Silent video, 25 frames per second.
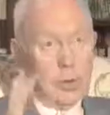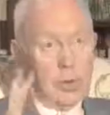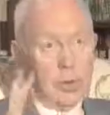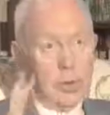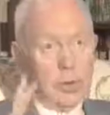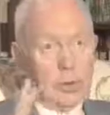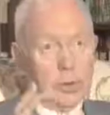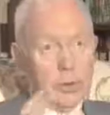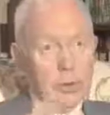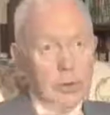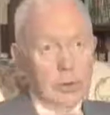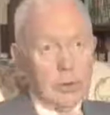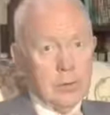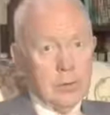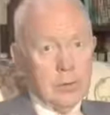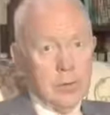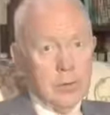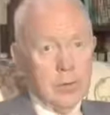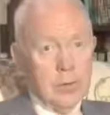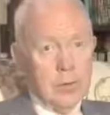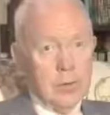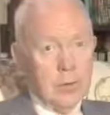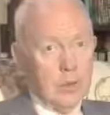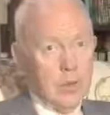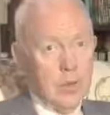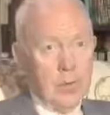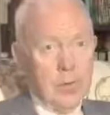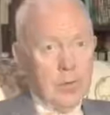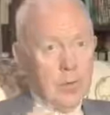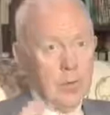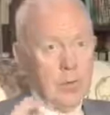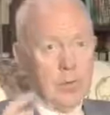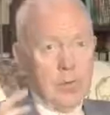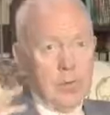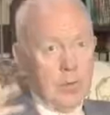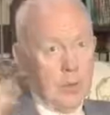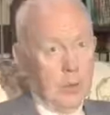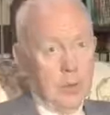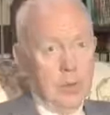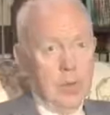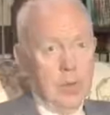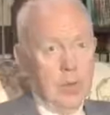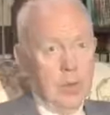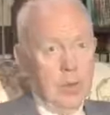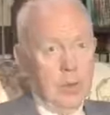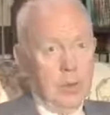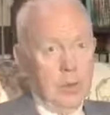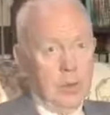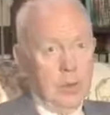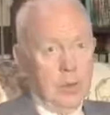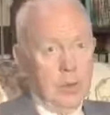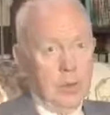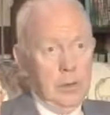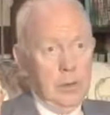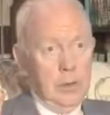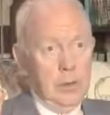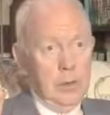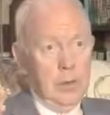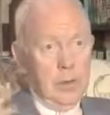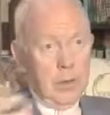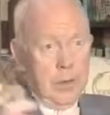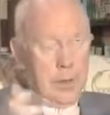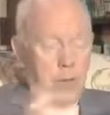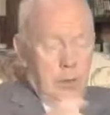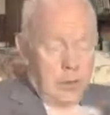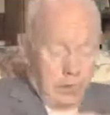a supernova star, instead